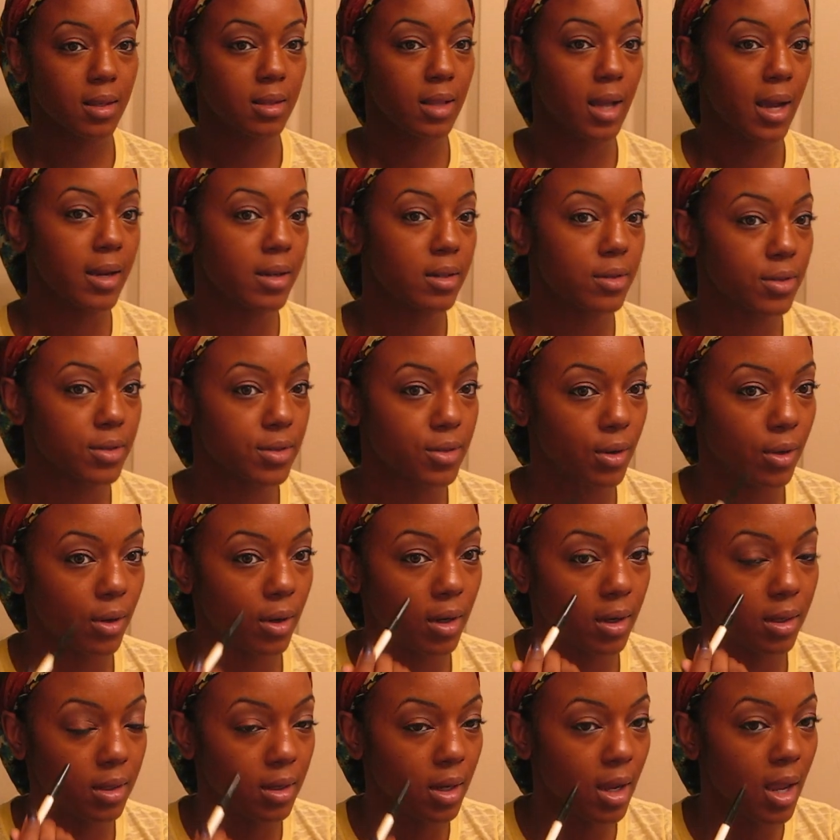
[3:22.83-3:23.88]
the liner is
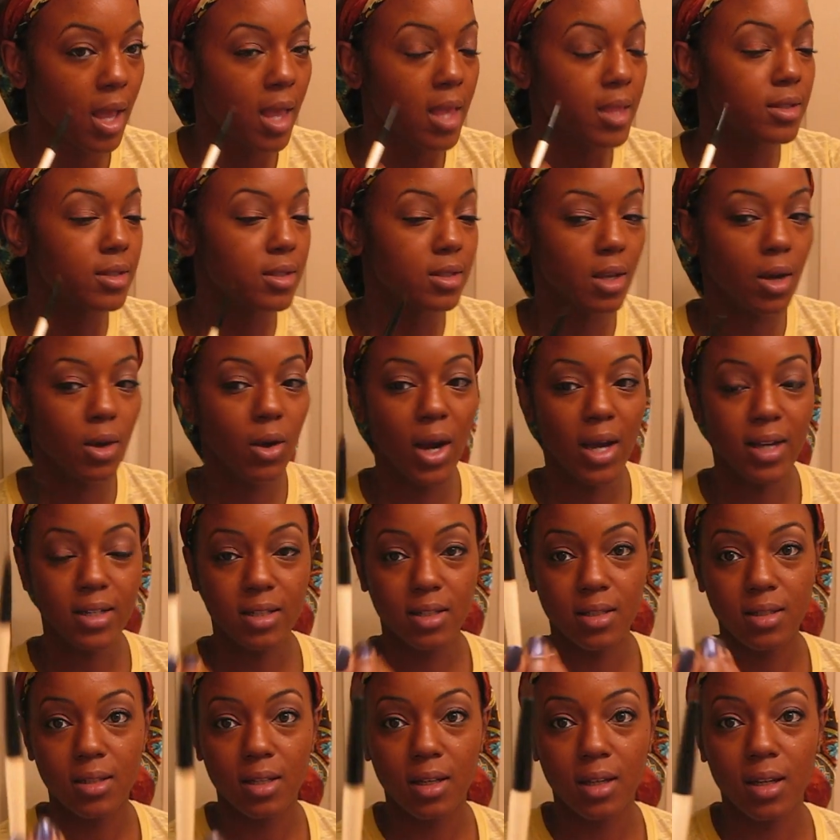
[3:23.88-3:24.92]
on. So I
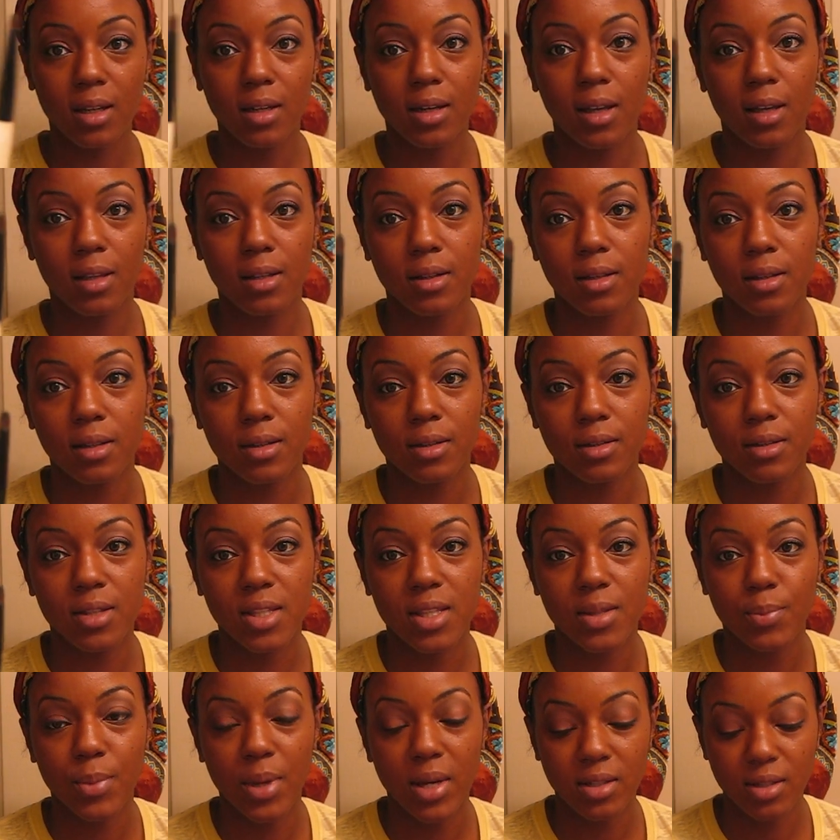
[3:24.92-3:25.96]
just took another little
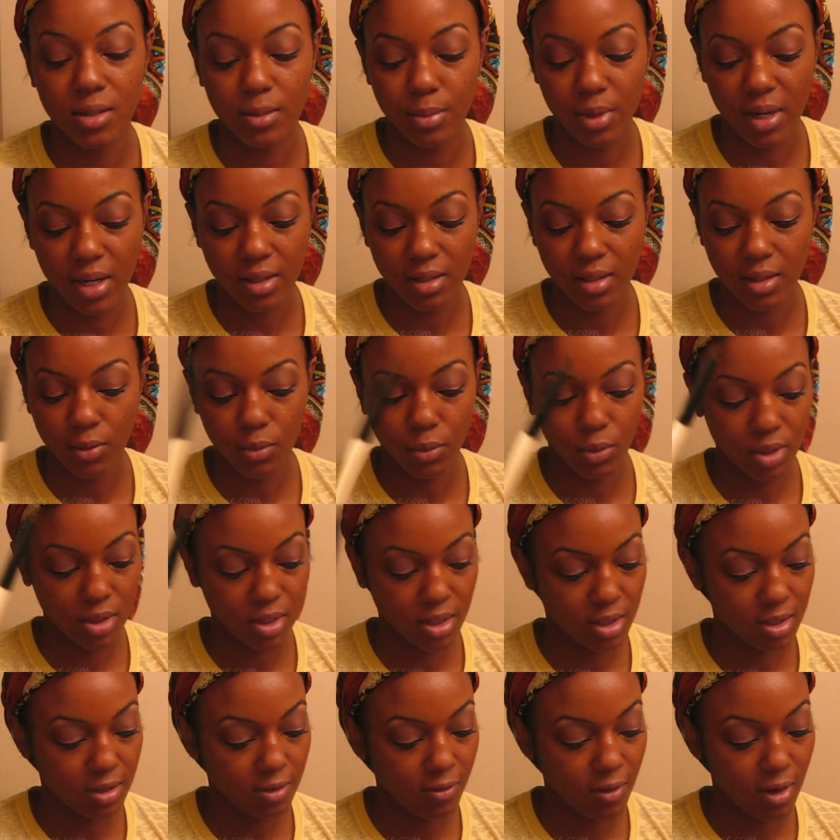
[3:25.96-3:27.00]
smudger brush,
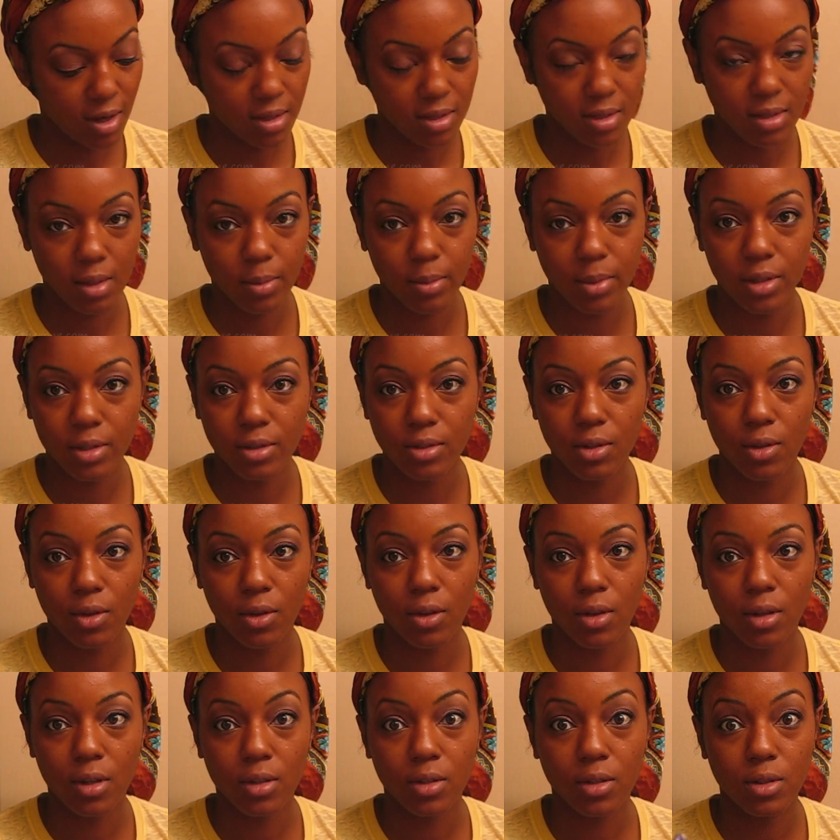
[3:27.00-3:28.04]
which is very similar to
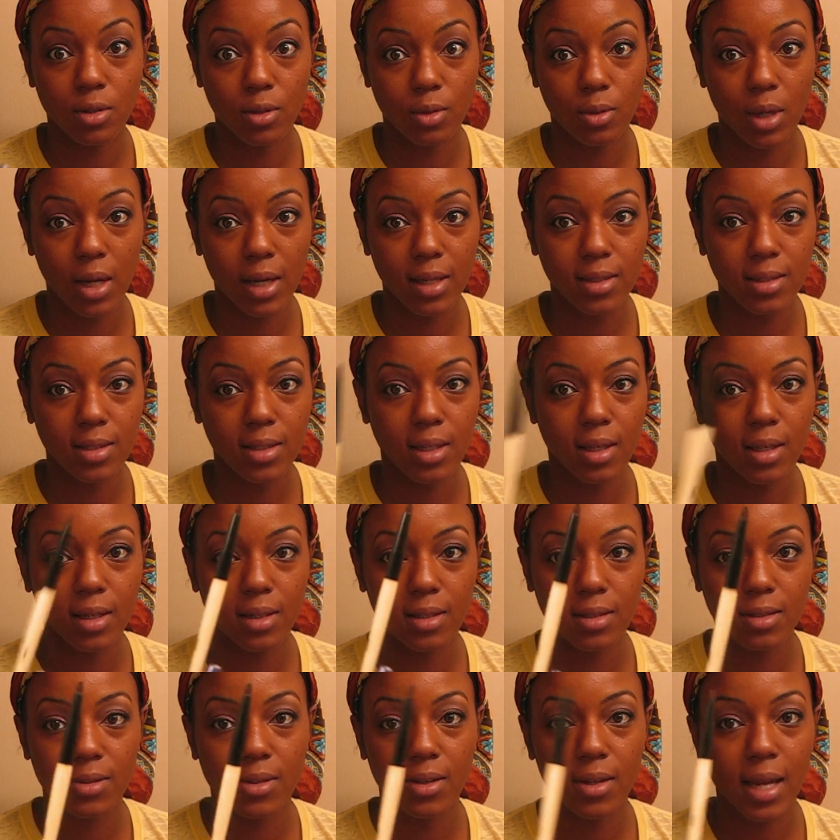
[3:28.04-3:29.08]
the 219.
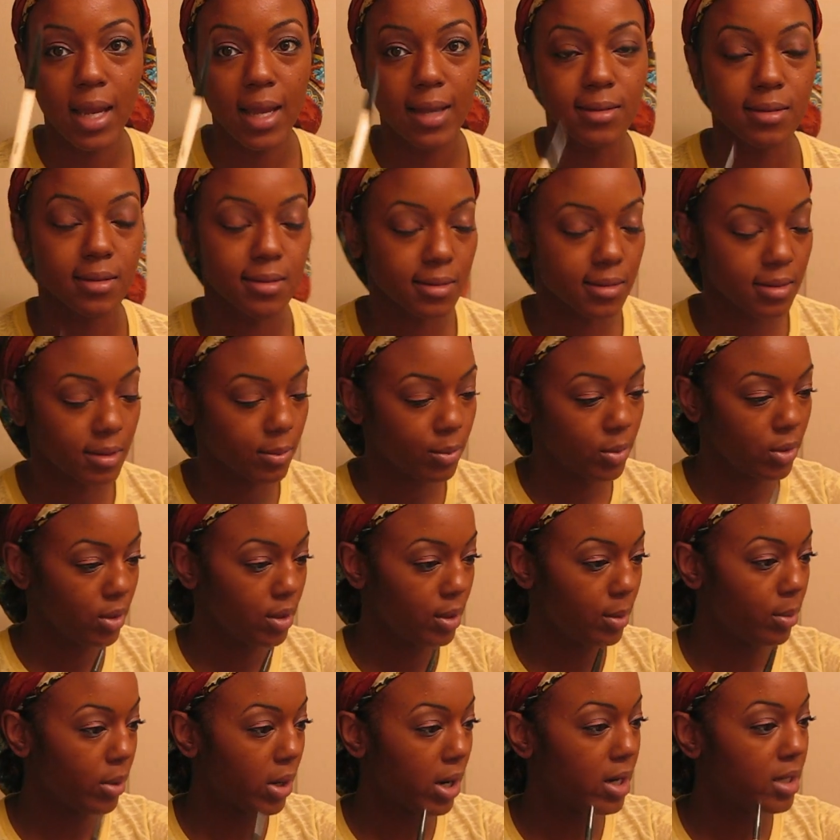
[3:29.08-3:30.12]
It's an Essence of
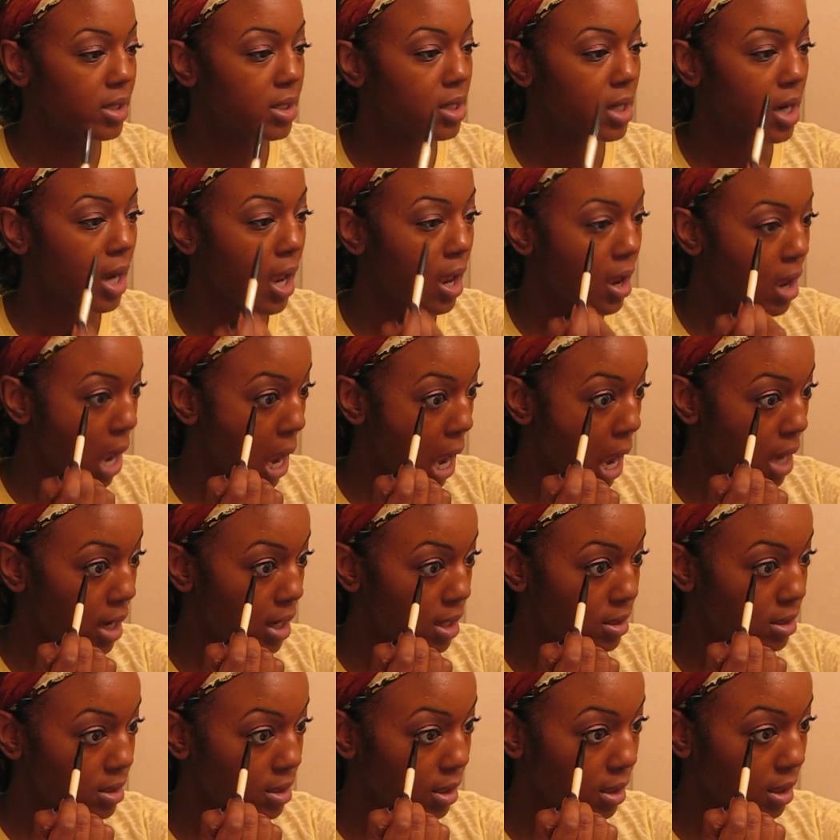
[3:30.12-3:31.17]
Beauty brush. And
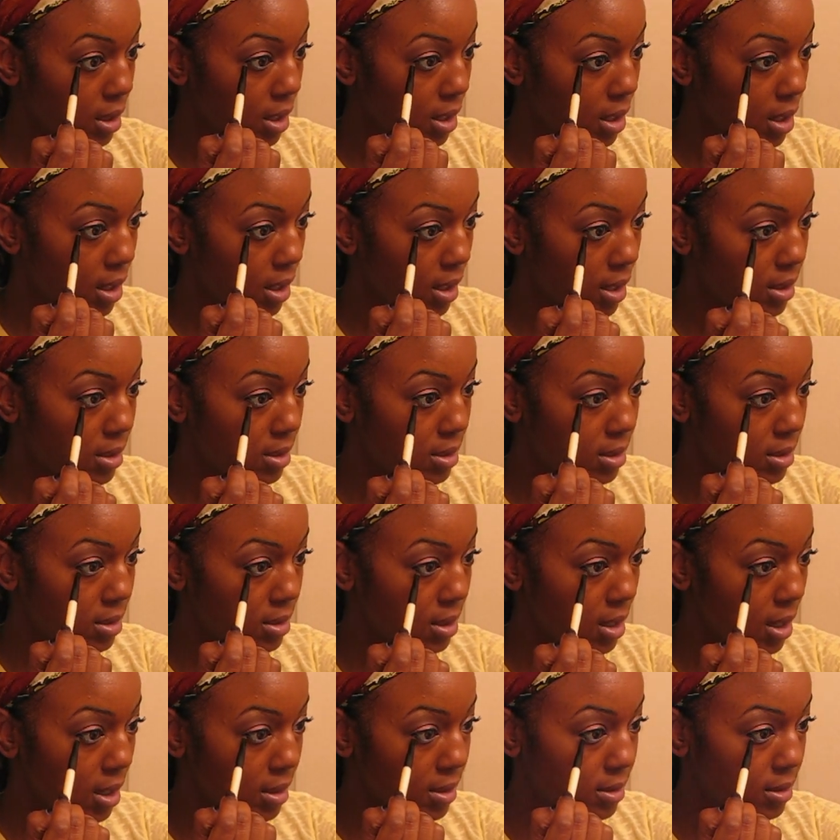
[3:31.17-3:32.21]
I took it and I
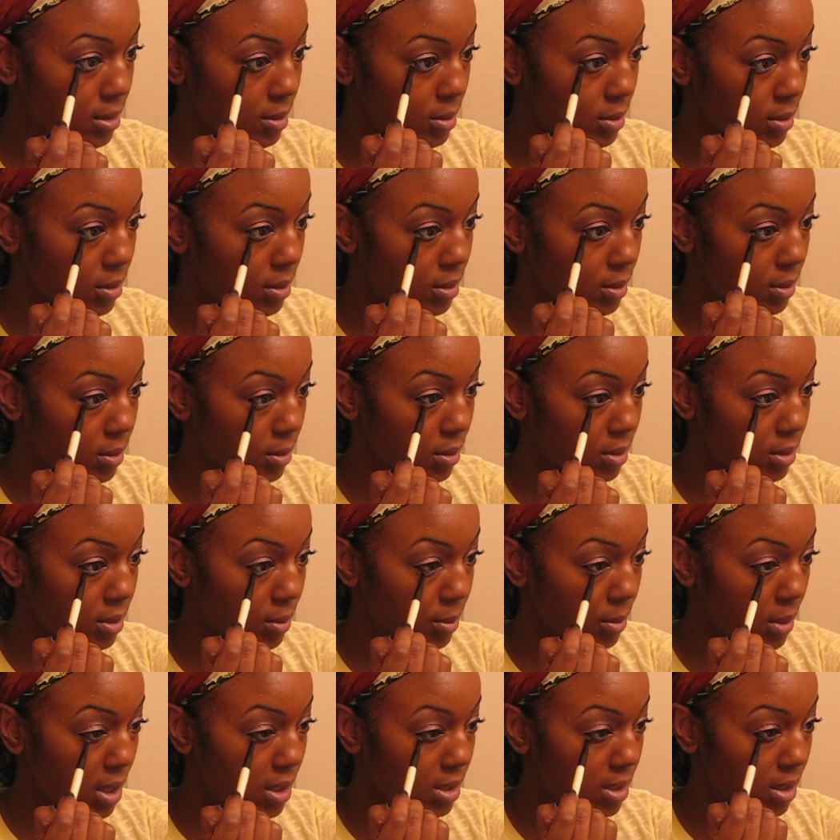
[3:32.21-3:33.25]
just kind of
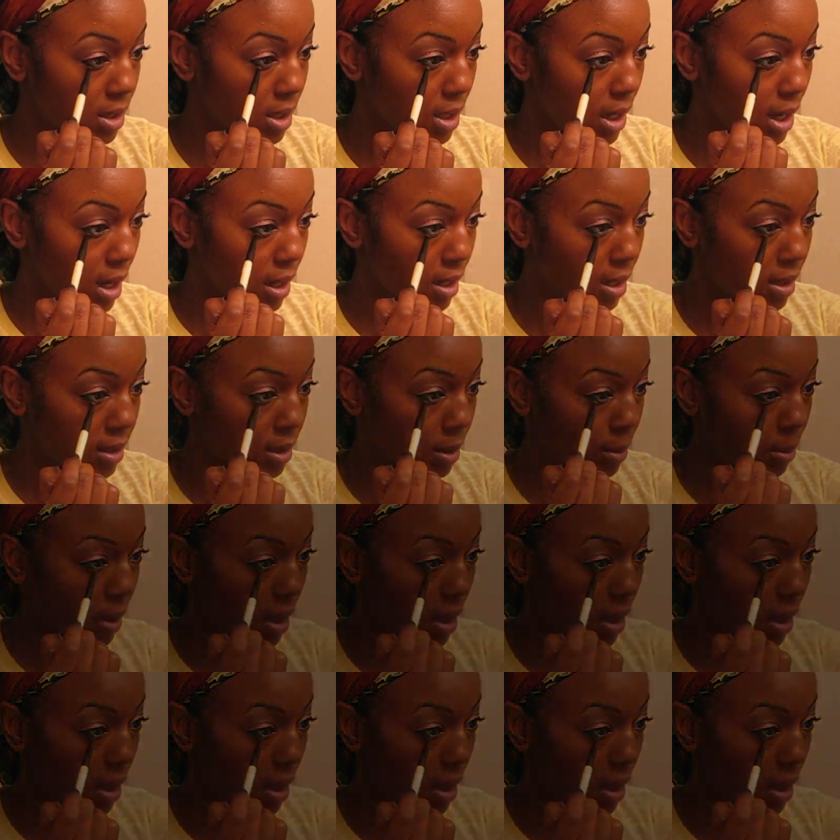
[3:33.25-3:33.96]
smudged it out at the